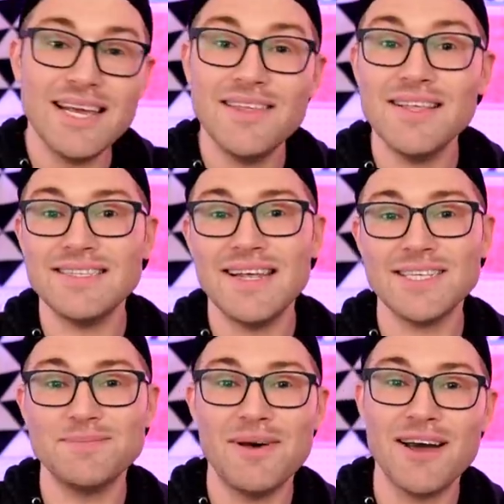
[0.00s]
in this
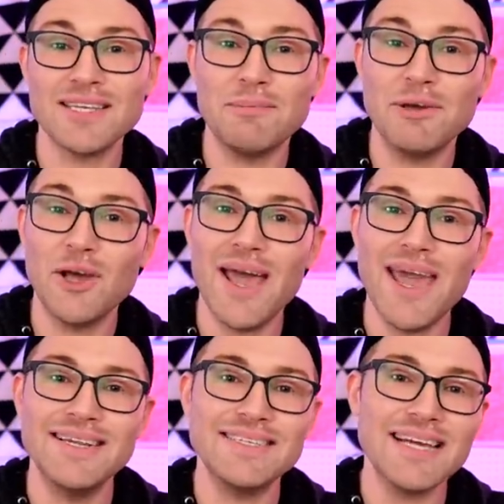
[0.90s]
text box, I'm gonna go
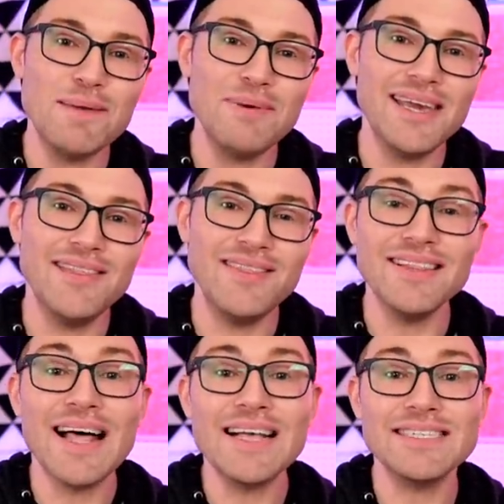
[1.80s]
ahead and type in the
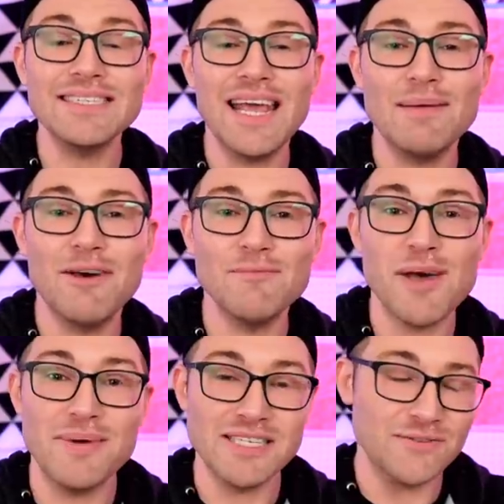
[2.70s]
last name of my best